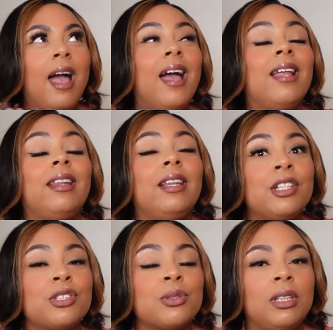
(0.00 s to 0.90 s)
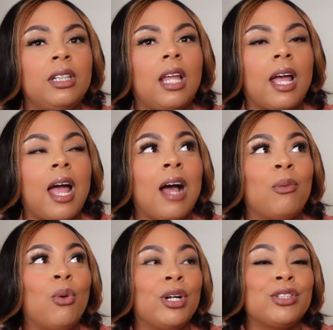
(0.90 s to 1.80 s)
and literally like I
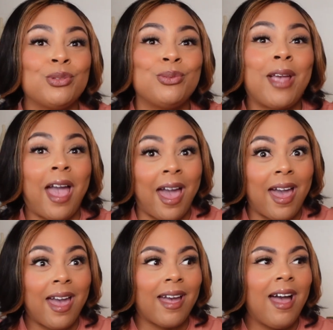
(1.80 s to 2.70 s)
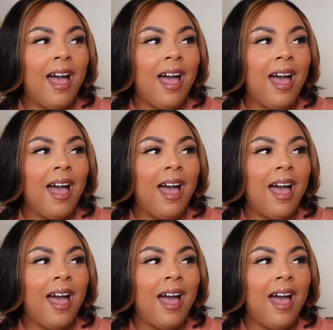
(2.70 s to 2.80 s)
want to gag.